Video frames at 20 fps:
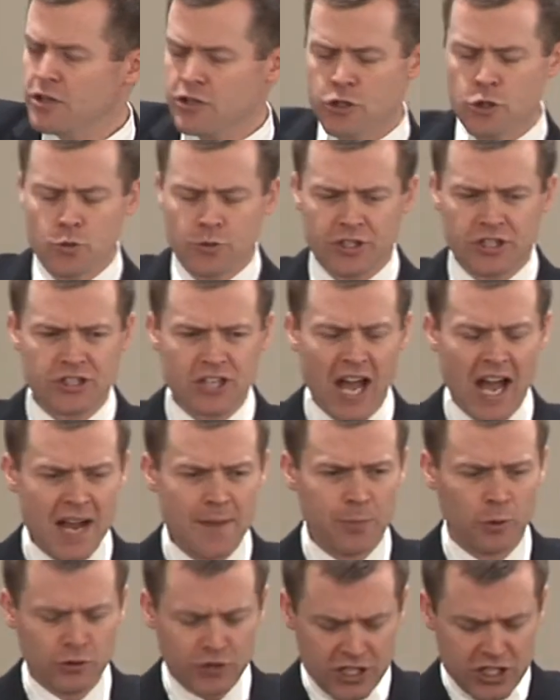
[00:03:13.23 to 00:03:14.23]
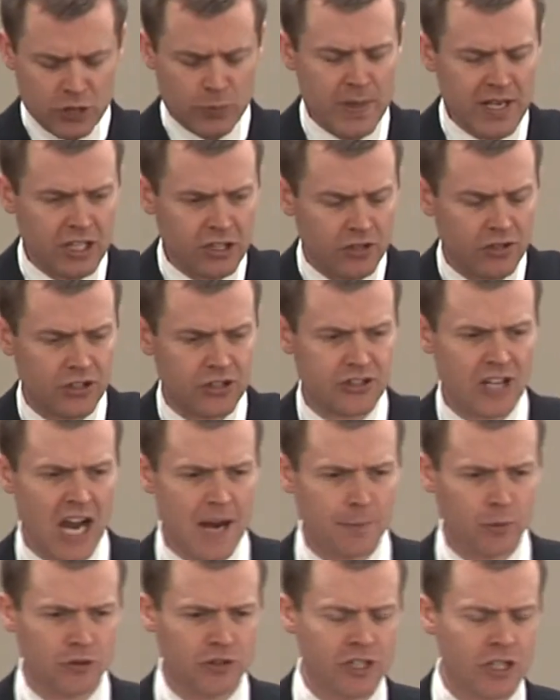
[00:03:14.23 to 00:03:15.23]
You disciples, he's speaking to the
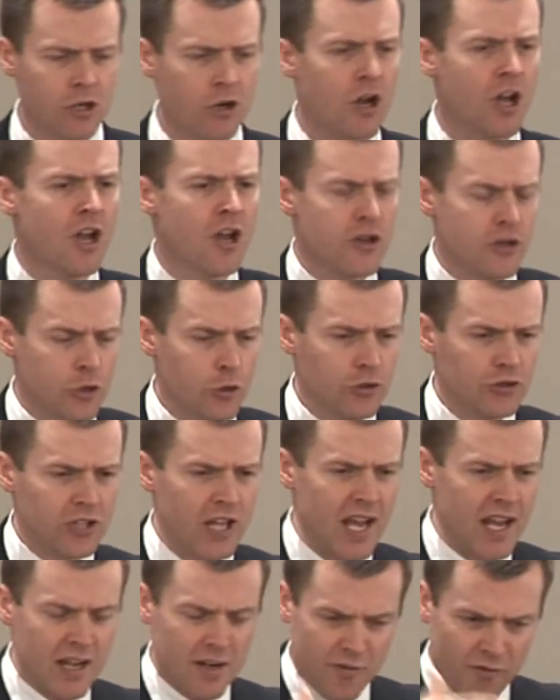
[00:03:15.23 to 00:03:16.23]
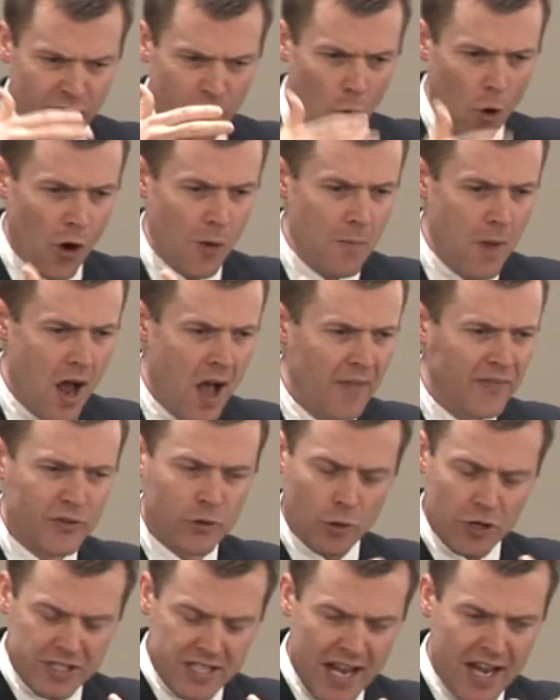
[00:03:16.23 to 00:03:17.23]
disciples here, you say in 4
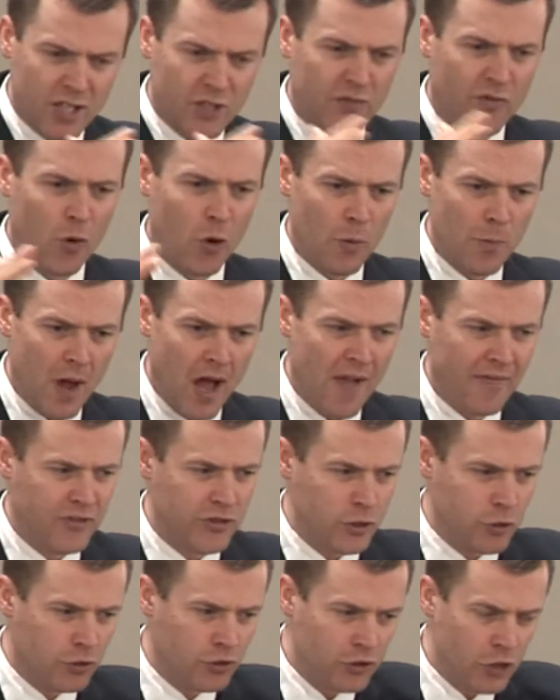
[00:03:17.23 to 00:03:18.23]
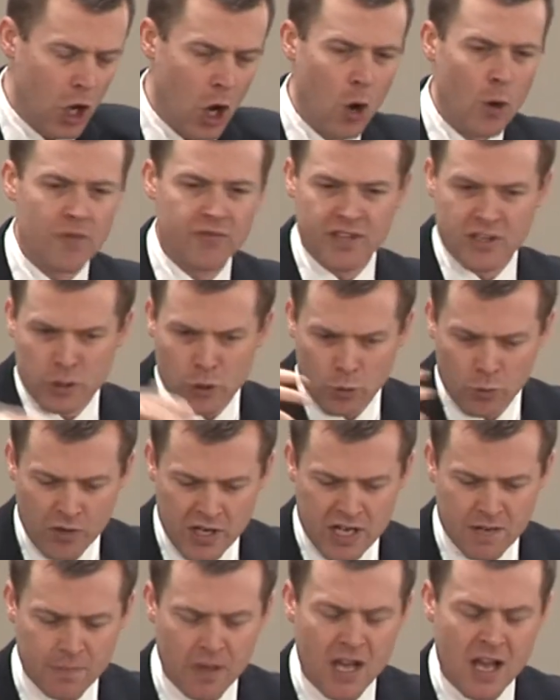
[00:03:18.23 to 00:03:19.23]
months, or it takes 4 months, you sow and then you
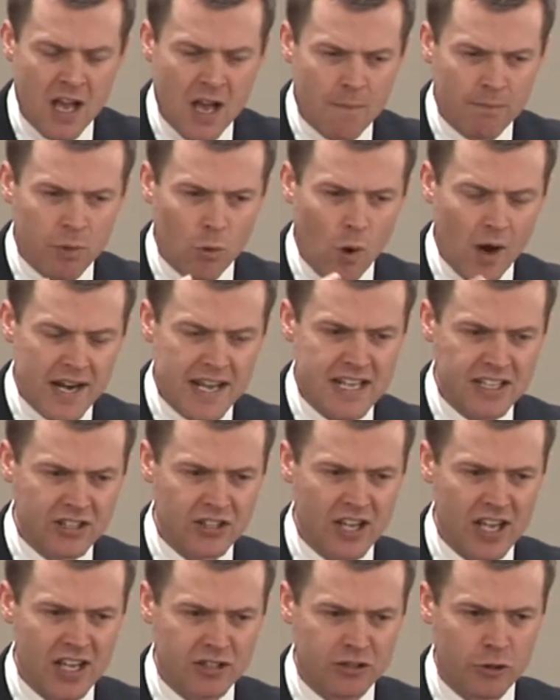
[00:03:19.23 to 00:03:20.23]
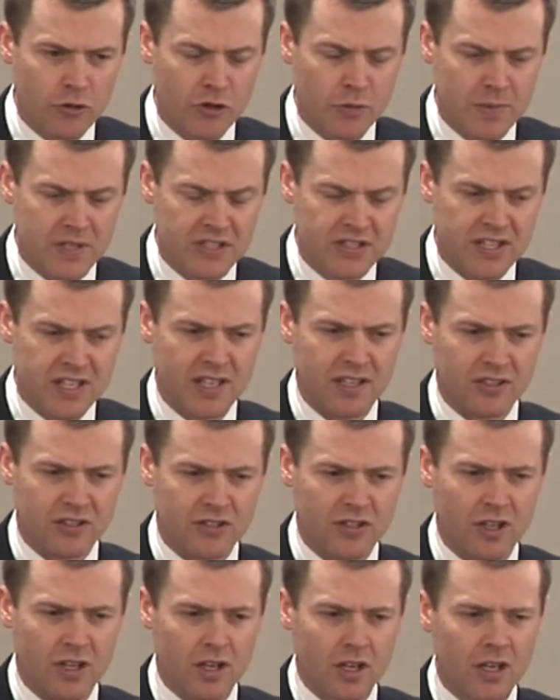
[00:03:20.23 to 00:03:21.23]
reap. But what he says to them is
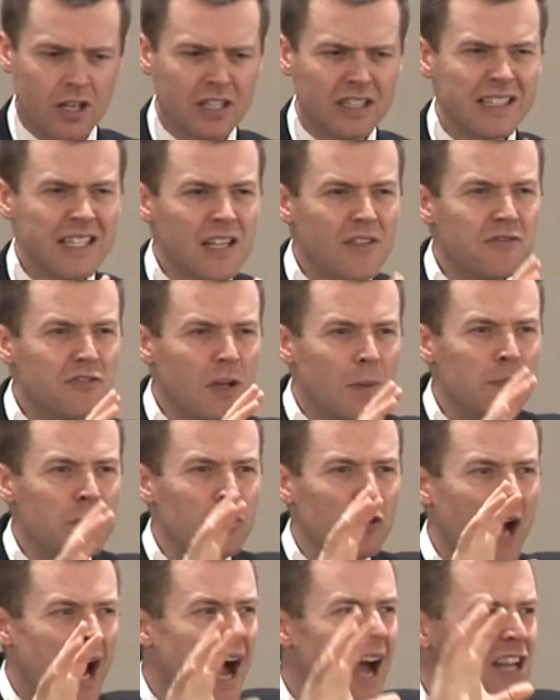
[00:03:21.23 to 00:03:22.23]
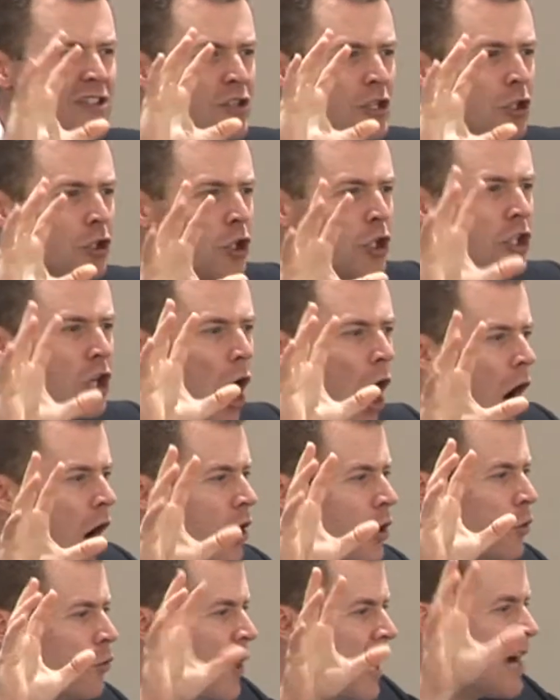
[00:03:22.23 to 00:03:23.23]
this, lift up your eyes and look
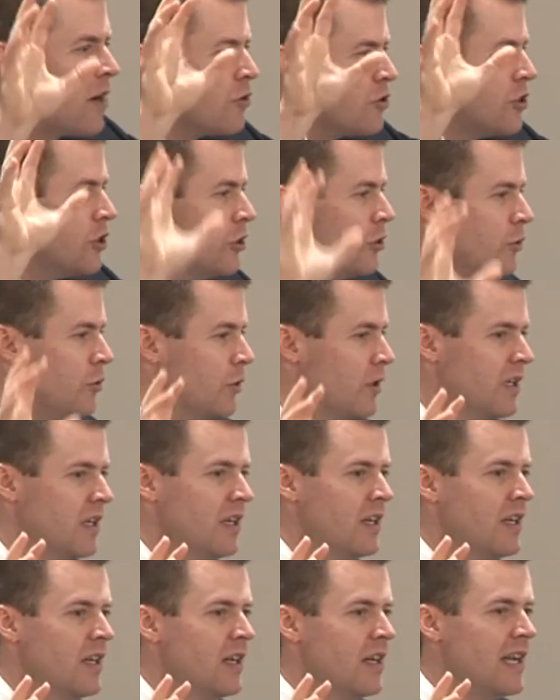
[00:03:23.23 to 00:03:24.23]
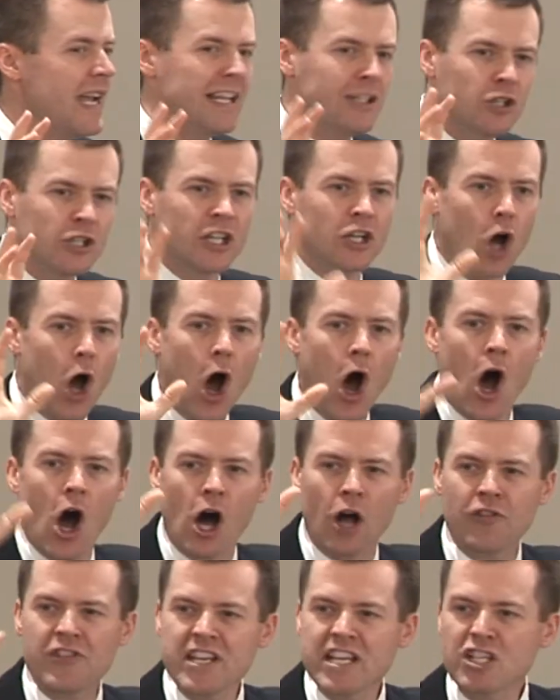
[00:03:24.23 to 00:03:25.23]
all around you and look at
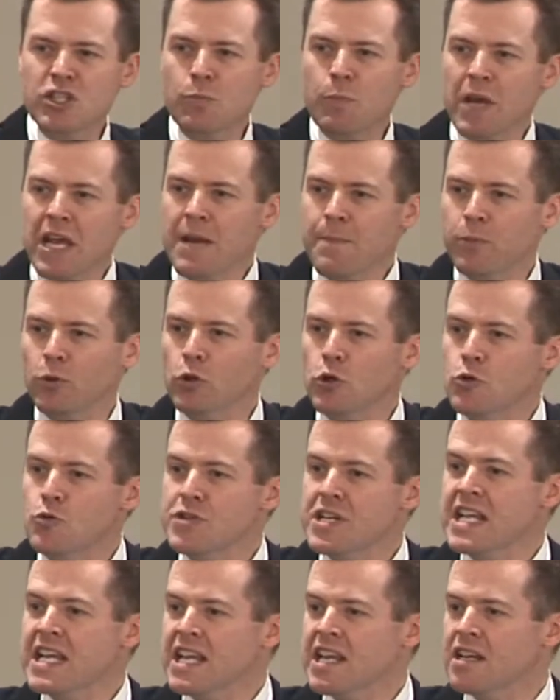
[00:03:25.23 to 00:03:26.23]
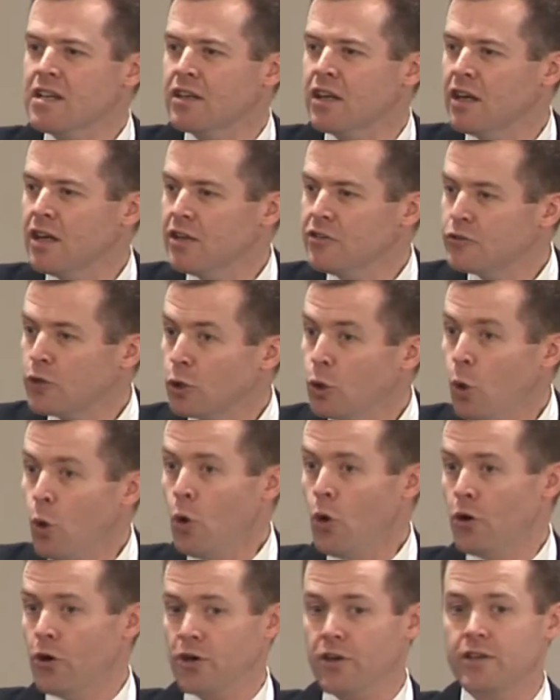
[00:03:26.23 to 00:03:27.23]
all these people who need the
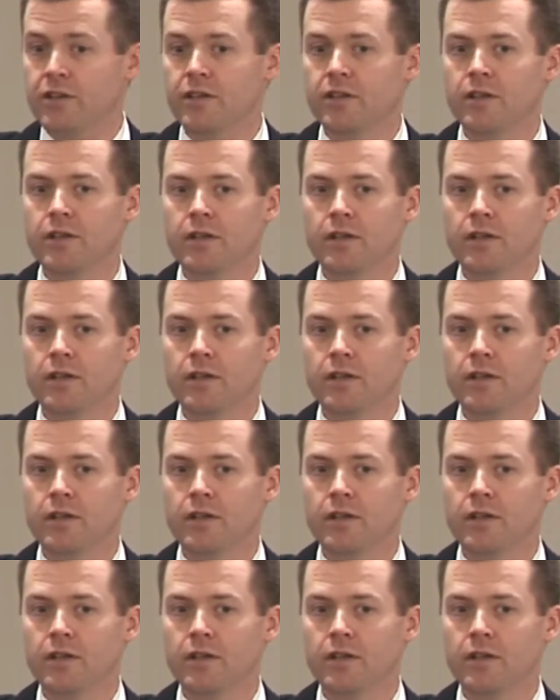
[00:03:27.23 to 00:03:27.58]
Lord.